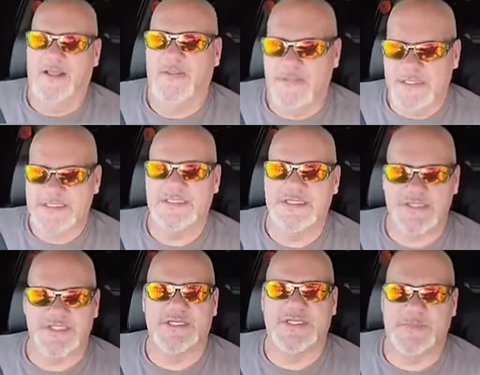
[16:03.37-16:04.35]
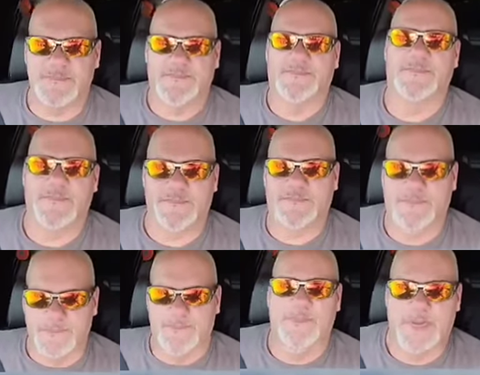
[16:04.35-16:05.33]
this is cheap,
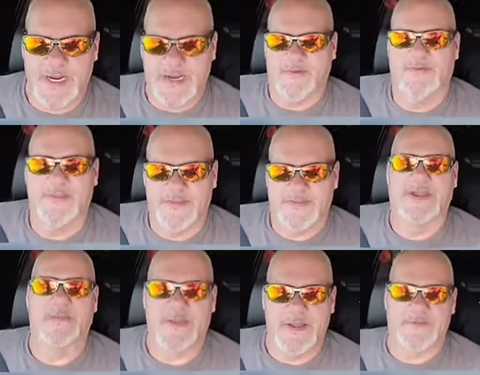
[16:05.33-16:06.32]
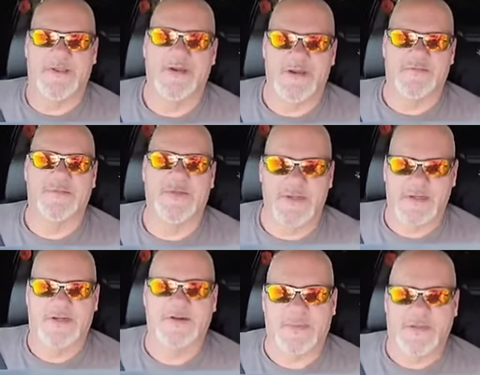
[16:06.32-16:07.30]
but I don't think they could pay me enough money to
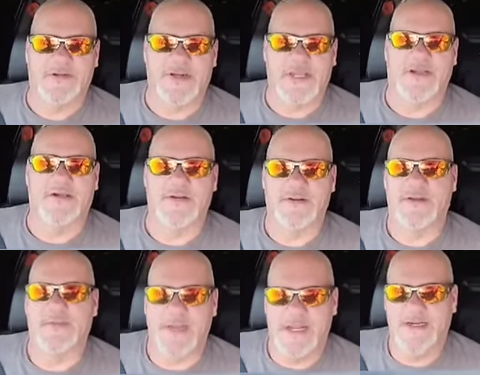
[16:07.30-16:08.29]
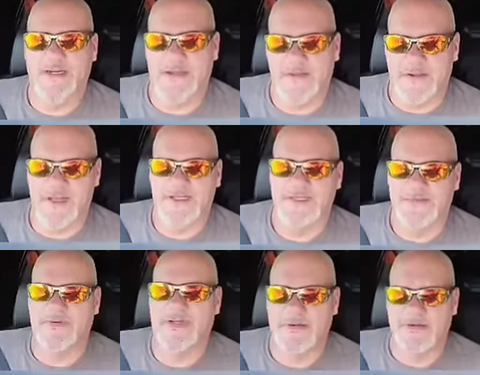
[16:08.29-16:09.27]
do multi-haul or get back in another
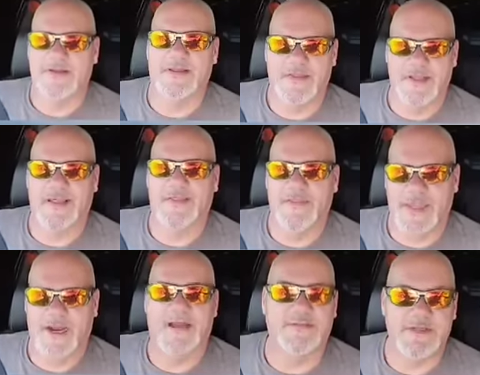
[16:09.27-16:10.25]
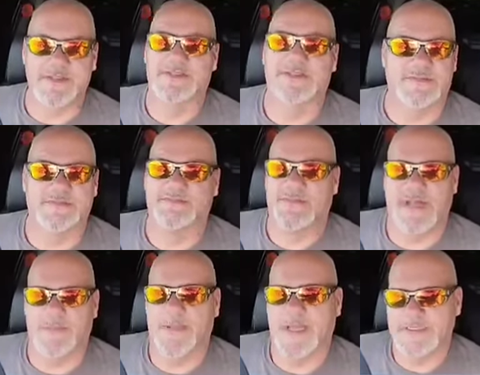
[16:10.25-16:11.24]
18-wheeler or anything like that. I'm
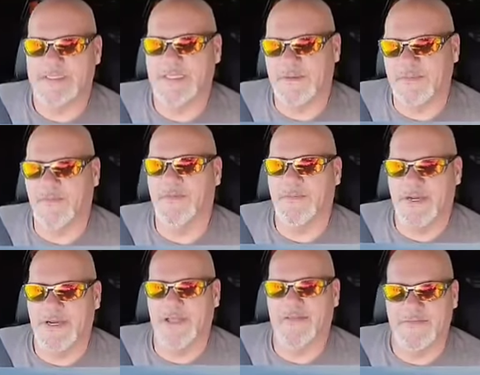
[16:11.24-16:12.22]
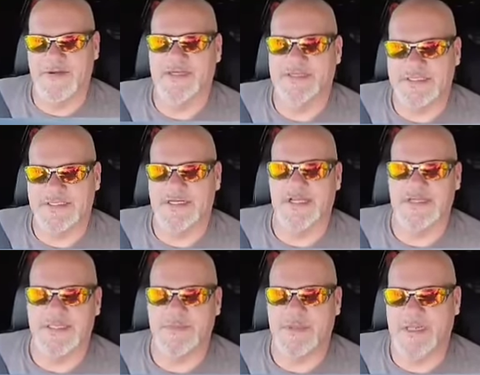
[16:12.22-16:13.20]
past that point in my life, and that's just not
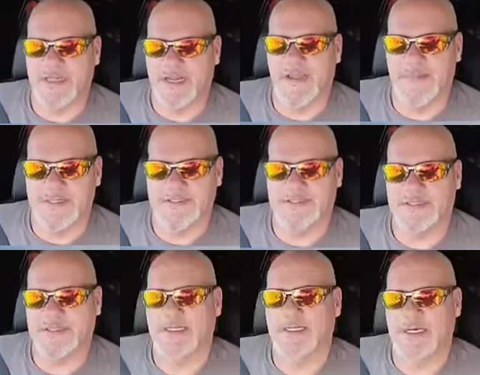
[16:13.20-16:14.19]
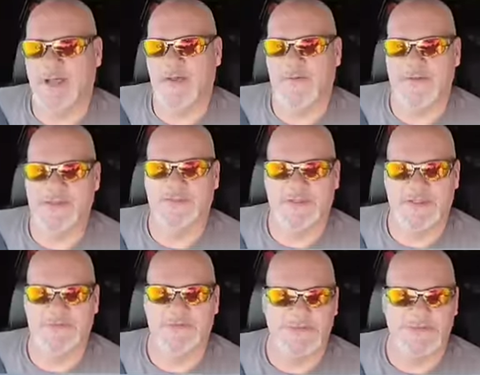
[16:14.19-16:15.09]
something that I'm interested in at all whatsoever.